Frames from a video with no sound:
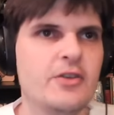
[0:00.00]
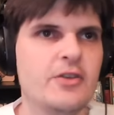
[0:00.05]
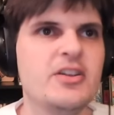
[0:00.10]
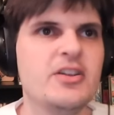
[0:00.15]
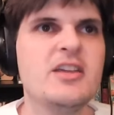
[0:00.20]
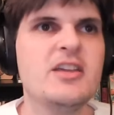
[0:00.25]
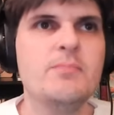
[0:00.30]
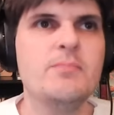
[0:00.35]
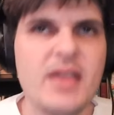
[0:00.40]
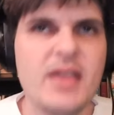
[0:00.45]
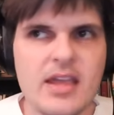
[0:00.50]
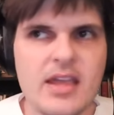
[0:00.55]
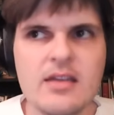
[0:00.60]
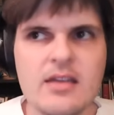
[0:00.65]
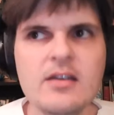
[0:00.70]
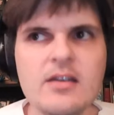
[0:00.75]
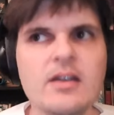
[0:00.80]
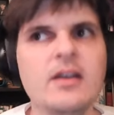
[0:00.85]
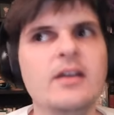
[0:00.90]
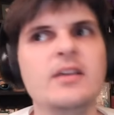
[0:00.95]
he can
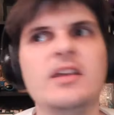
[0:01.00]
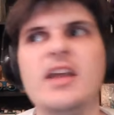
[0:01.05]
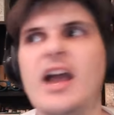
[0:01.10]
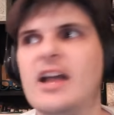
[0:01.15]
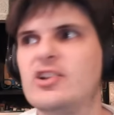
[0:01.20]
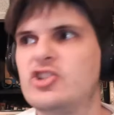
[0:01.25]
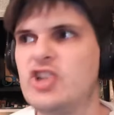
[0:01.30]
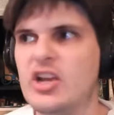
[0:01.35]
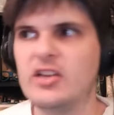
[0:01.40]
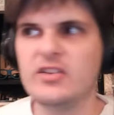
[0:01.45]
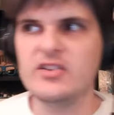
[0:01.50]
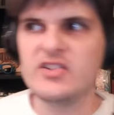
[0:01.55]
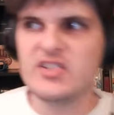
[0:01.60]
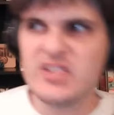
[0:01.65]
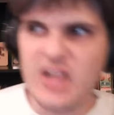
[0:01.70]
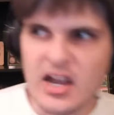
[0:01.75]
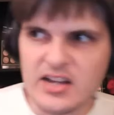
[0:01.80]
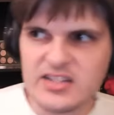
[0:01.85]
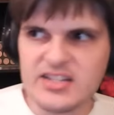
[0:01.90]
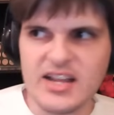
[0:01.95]
be. You got Jalen
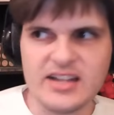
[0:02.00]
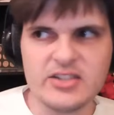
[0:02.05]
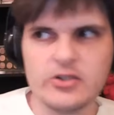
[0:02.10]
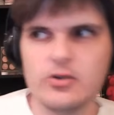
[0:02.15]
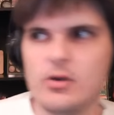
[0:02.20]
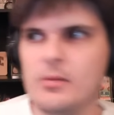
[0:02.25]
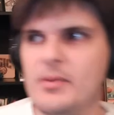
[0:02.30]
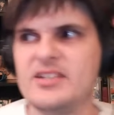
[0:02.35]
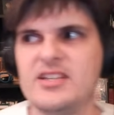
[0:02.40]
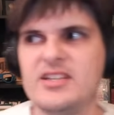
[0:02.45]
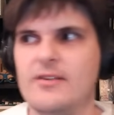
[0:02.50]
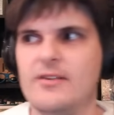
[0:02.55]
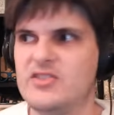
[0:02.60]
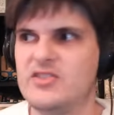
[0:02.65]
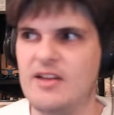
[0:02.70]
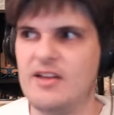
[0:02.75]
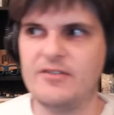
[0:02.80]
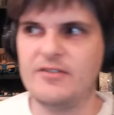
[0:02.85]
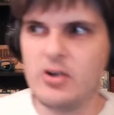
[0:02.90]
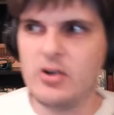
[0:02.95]
Suggs next to him instead of
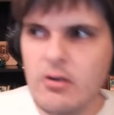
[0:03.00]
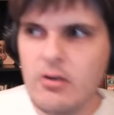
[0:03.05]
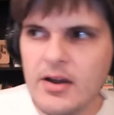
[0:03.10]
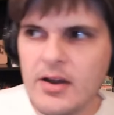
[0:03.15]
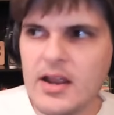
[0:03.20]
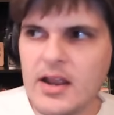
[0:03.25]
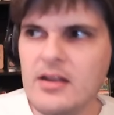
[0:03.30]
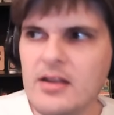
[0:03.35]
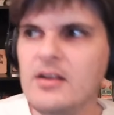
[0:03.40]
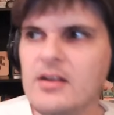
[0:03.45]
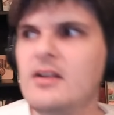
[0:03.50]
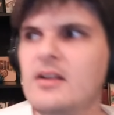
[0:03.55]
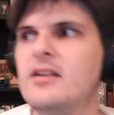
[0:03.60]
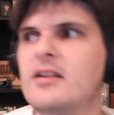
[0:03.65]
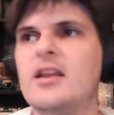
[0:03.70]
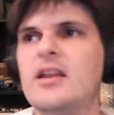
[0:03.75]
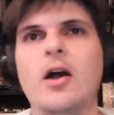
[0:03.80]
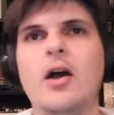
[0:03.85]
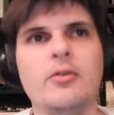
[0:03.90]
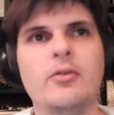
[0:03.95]
Steph Curry.
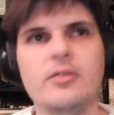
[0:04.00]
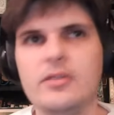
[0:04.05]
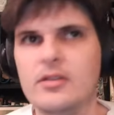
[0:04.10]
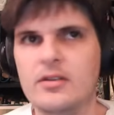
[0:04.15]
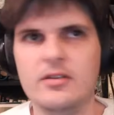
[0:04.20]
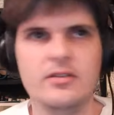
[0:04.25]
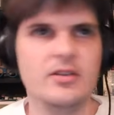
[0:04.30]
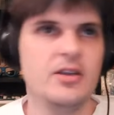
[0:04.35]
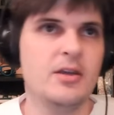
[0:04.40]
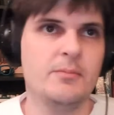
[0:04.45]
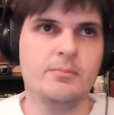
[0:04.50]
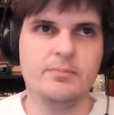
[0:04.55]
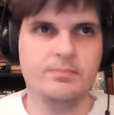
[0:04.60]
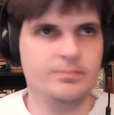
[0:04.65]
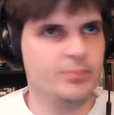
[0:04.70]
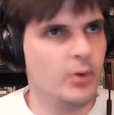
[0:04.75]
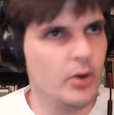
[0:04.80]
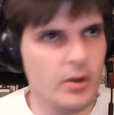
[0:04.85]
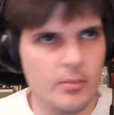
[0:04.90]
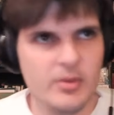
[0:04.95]
You know, you could
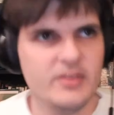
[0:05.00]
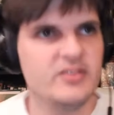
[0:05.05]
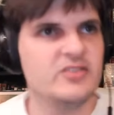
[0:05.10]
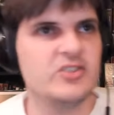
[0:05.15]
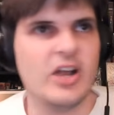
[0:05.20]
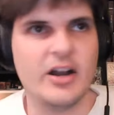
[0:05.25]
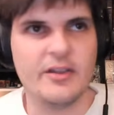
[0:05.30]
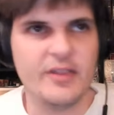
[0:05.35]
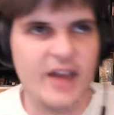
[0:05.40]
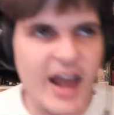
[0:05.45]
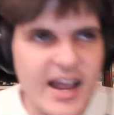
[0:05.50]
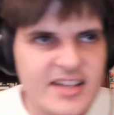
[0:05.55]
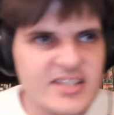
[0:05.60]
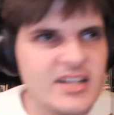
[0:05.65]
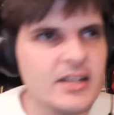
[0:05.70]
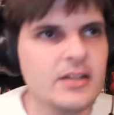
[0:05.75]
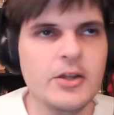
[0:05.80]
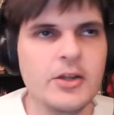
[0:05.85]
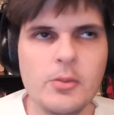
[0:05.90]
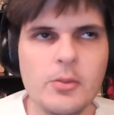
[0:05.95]
put him with Jonathan Isaac
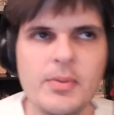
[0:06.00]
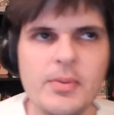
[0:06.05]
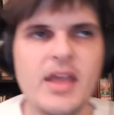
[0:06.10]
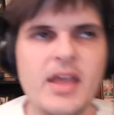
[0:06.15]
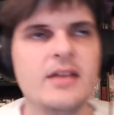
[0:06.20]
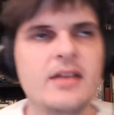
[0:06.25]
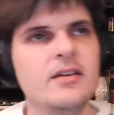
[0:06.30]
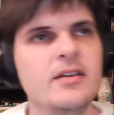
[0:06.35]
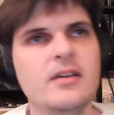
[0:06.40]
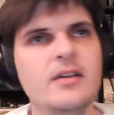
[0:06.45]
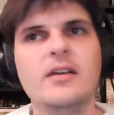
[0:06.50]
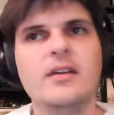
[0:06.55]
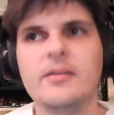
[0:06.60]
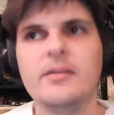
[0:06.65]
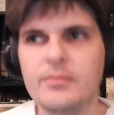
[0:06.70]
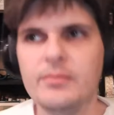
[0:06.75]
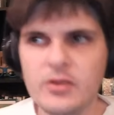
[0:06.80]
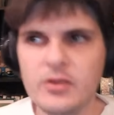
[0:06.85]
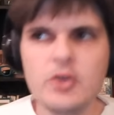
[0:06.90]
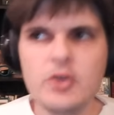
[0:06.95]
a little bit.
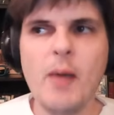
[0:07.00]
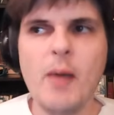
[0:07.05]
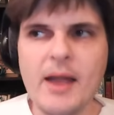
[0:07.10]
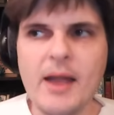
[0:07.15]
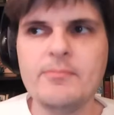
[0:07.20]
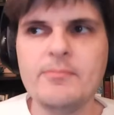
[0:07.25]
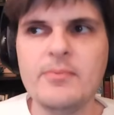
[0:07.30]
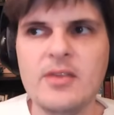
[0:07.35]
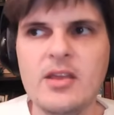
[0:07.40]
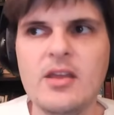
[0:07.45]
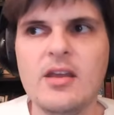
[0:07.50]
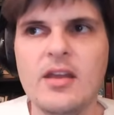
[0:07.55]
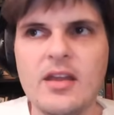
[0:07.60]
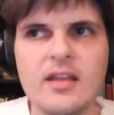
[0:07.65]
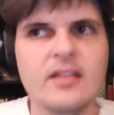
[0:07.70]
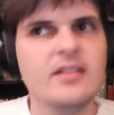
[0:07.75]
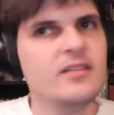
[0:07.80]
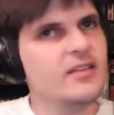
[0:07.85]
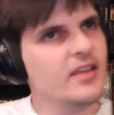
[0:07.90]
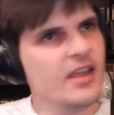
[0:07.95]
You might
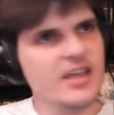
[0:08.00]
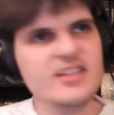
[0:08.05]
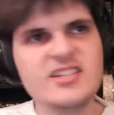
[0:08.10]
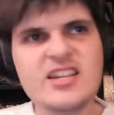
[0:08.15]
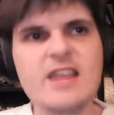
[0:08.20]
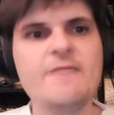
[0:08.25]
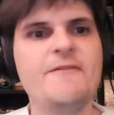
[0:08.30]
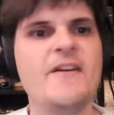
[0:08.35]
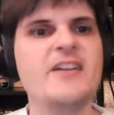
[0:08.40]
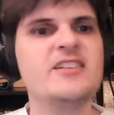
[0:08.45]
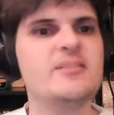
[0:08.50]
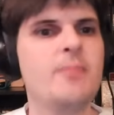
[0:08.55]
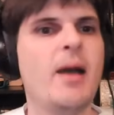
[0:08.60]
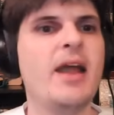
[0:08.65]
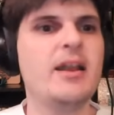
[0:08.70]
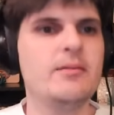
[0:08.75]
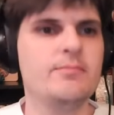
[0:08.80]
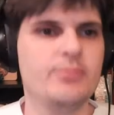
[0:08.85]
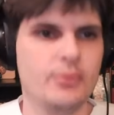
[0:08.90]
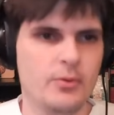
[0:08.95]
his defense might
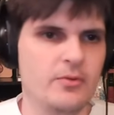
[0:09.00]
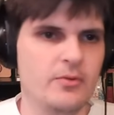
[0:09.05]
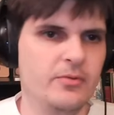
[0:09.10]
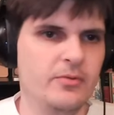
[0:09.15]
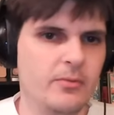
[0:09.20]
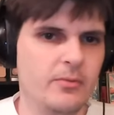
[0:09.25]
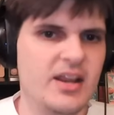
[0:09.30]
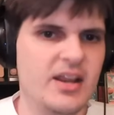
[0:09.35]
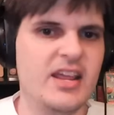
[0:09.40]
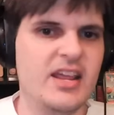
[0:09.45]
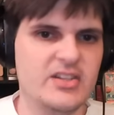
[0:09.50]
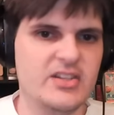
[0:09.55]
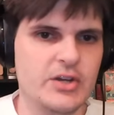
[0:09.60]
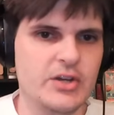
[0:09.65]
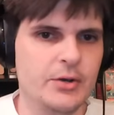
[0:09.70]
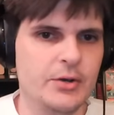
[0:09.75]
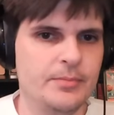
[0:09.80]
improve when he gets here.